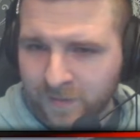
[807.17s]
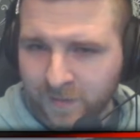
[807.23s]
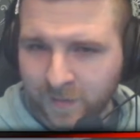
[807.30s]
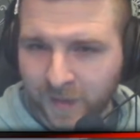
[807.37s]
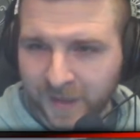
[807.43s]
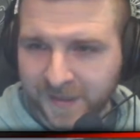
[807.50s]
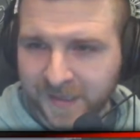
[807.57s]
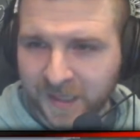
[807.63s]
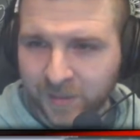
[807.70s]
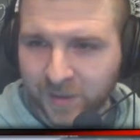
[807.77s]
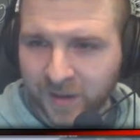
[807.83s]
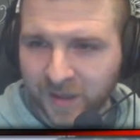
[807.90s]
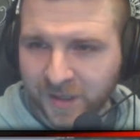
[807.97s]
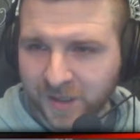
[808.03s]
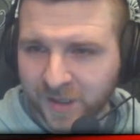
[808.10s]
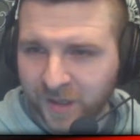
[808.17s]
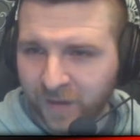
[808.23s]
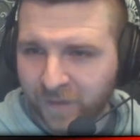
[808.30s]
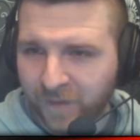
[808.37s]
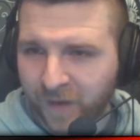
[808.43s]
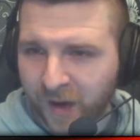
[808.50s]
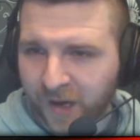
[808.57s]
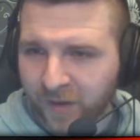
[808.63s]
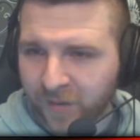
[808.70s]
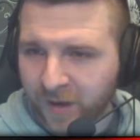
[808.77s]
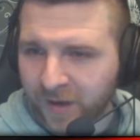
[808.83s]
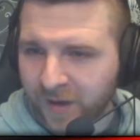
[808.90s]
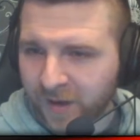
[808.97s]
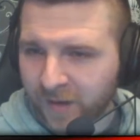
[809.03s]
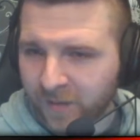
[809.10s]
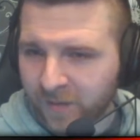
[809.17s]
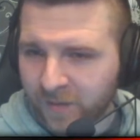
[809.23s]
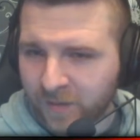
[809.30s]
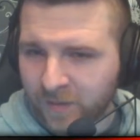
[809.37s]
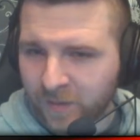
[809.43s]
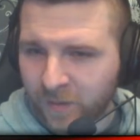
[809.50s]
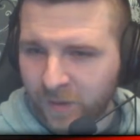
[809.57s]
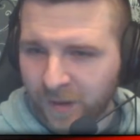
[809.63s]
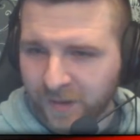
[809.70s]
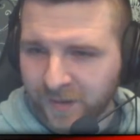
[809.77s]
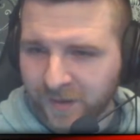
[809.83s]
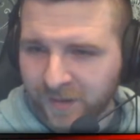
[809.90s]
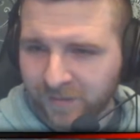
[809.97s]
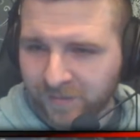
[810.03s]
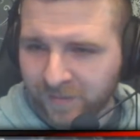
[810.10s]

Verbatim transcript: My team are literally on fire right now. Well done.